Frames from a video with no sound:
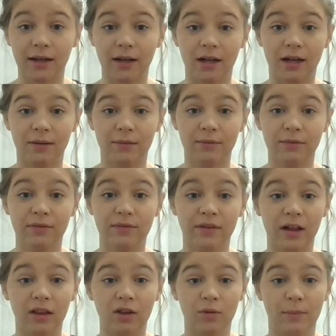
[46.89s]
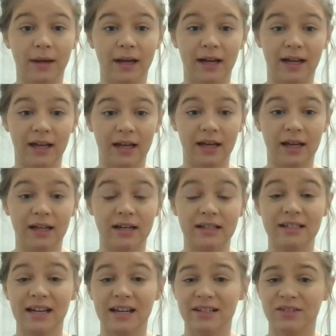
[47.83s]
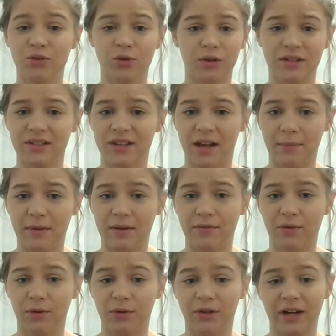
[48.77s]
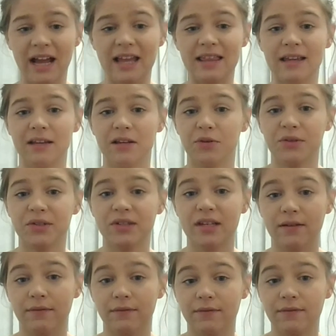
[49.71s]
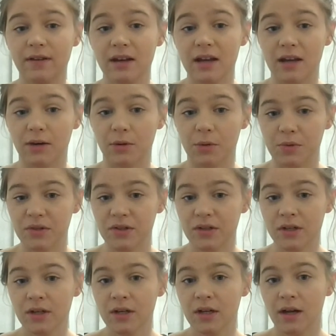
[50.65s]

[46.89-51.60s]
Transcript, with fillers: um, followed by a test or assignment folder, and then you'll see videos